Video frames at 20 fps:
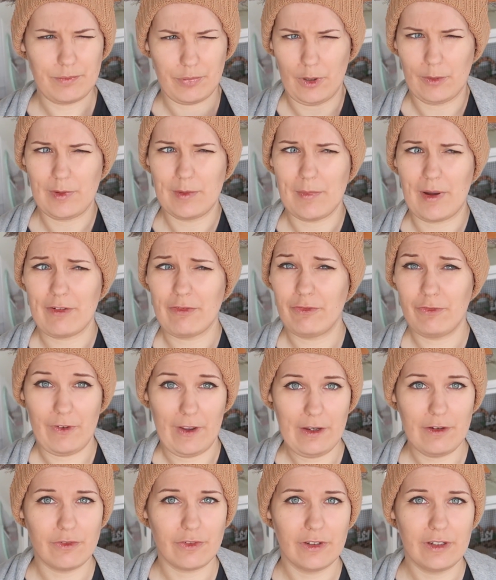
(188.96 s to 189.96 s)
probably my
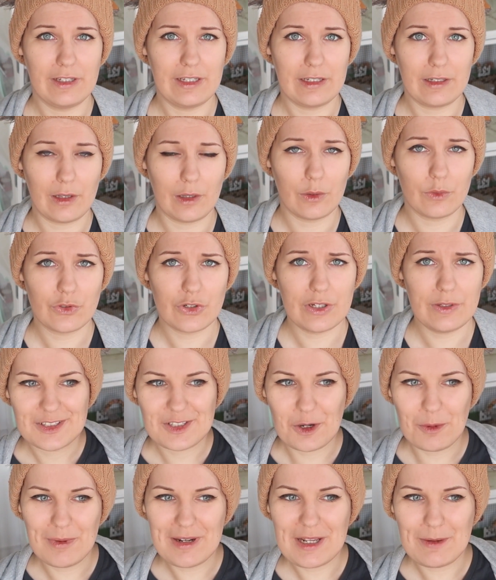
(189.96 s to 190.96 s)
favorite enclosure.
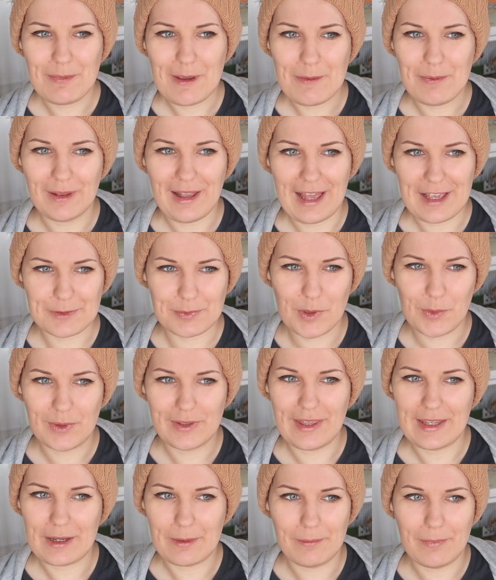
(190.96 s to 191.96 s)
So many people ask me where
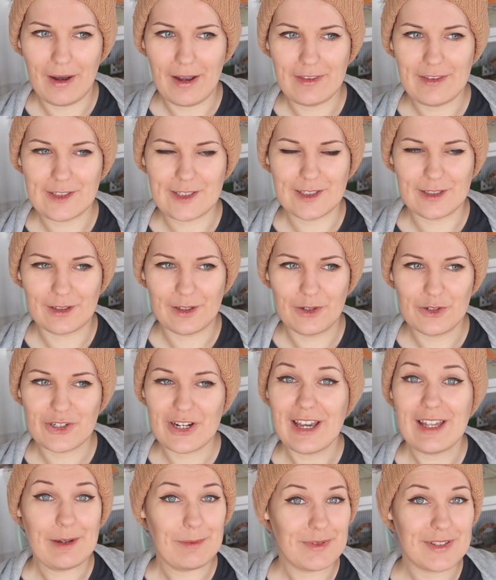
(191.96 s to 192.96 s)
they can buy this enclosure,
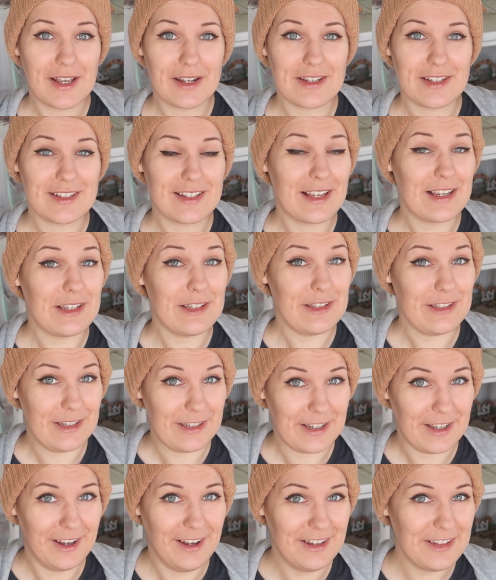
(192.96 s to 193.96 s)
and I'm sad to say you
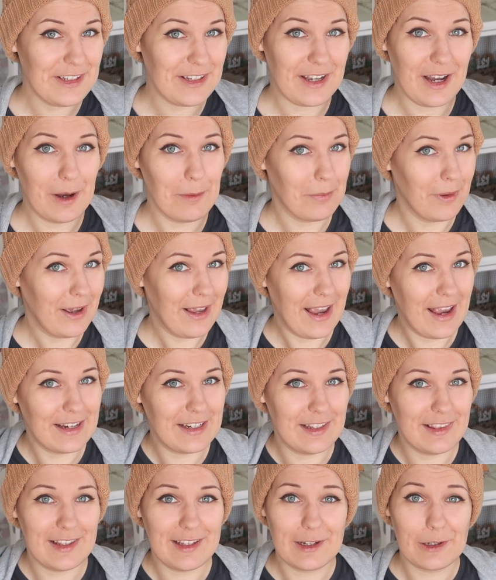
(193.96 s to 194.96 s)
can't. You can't buy
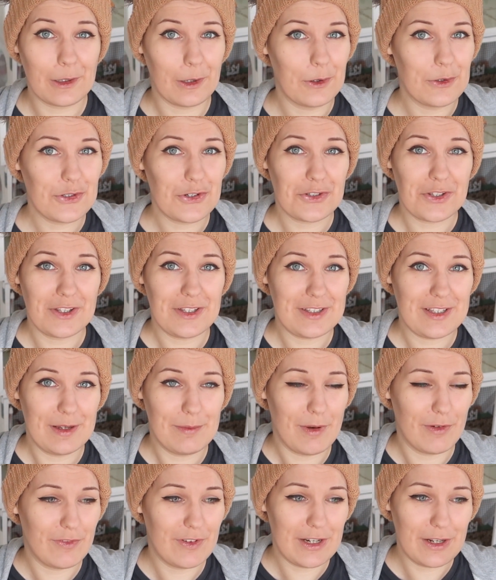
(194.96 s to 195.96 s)
any of the enclosures that you see in
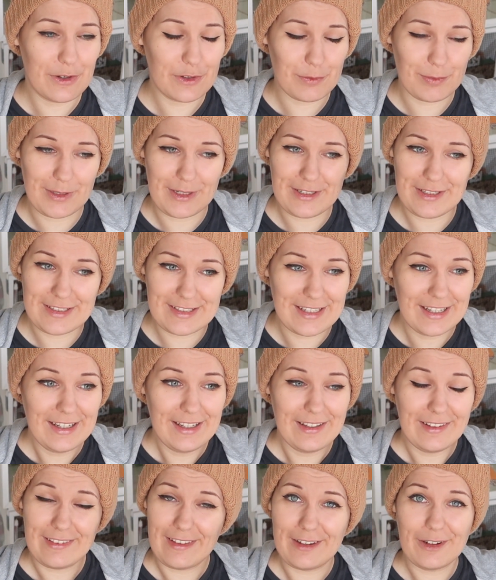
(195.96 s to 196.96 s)
my videos because
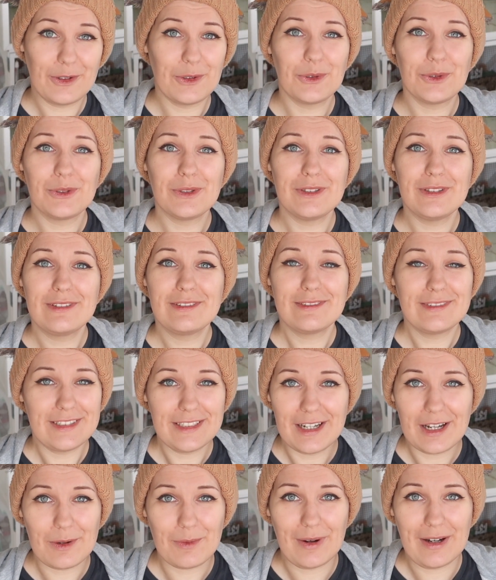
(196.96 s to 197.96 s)
they are all
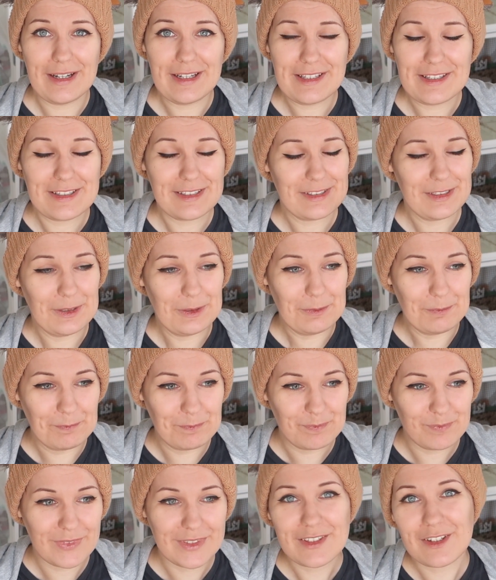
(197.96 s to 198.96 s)
DIYs, so
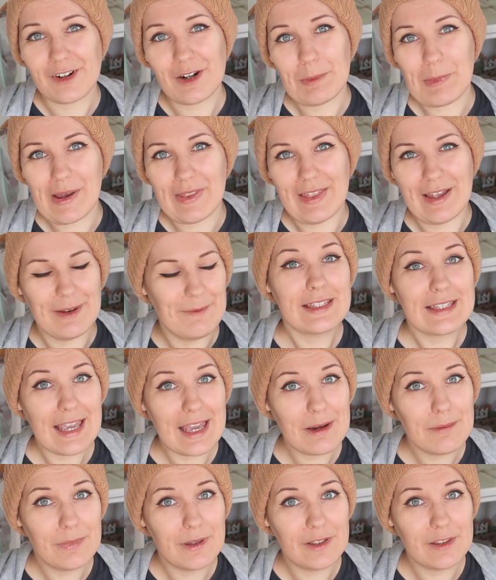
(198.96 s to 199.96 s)
sorry about that. You
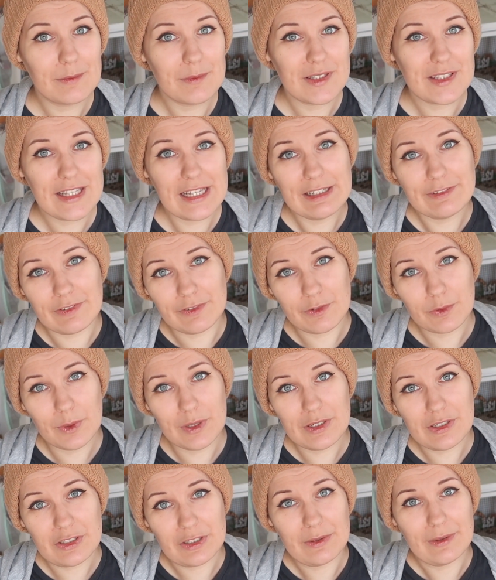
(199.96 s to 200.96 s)
can build them yourself if you
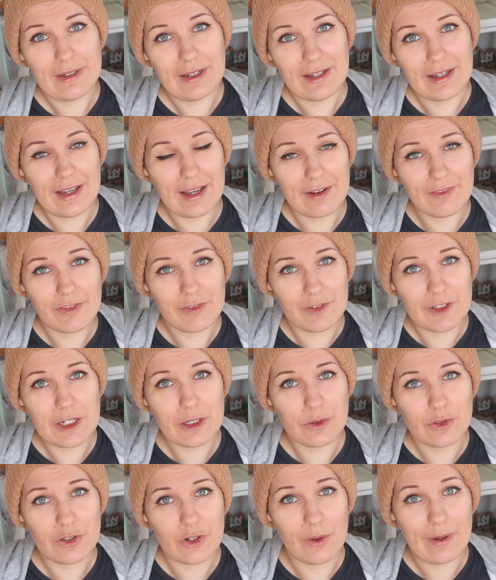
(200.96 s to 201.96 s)
want to. I have the
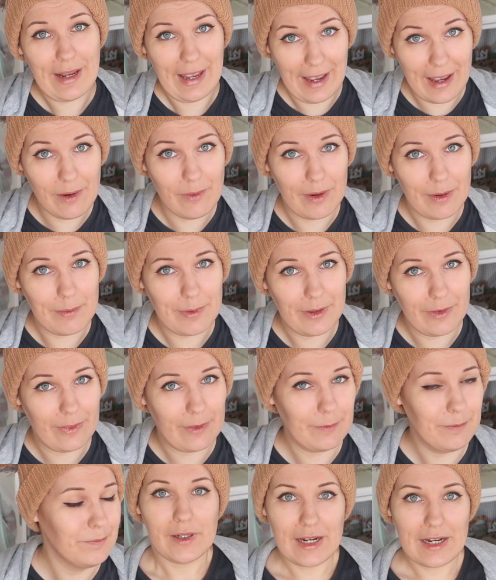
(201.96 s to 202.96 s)
video showing how I built
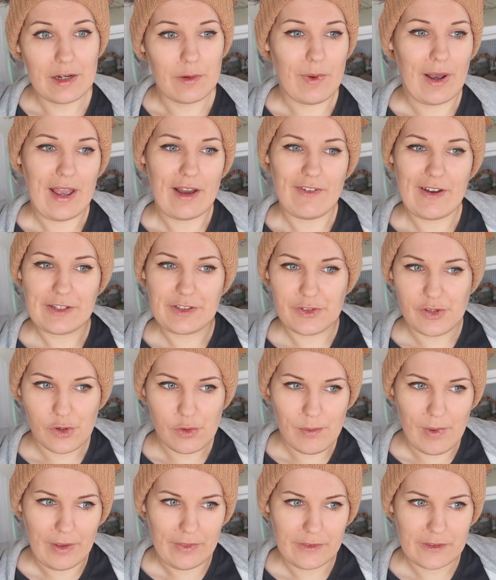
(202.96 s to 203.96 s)
them. But anyway, I've had 2
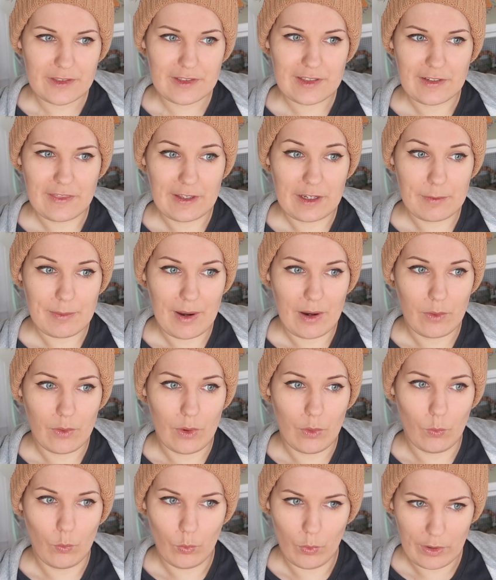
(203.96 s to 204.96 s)
months to think
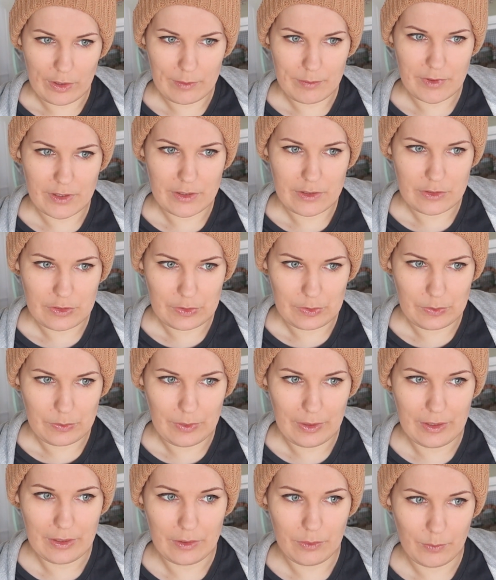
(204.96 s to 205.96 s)
about what I'm going to
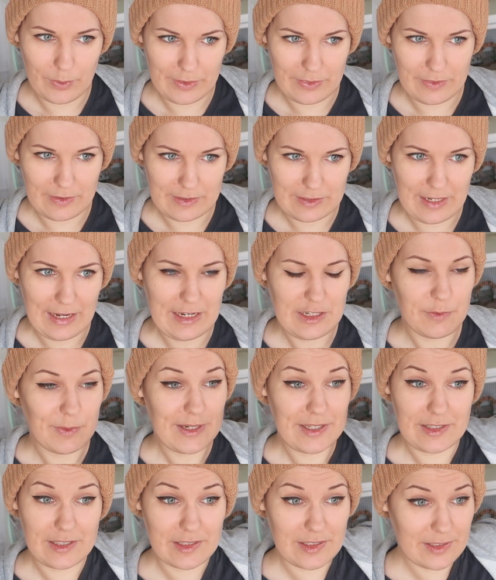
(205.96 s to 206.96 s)
do with this cage
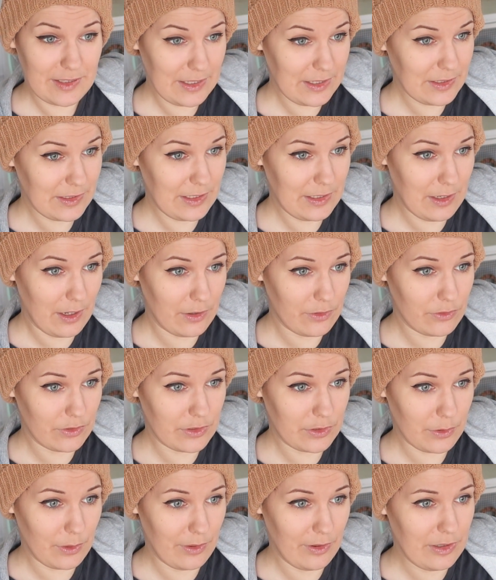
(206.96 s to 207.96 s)
because it's 1,600
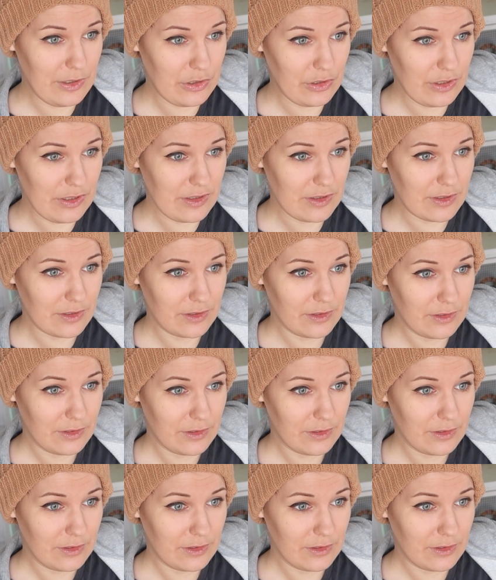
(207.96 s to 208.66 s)
square inches.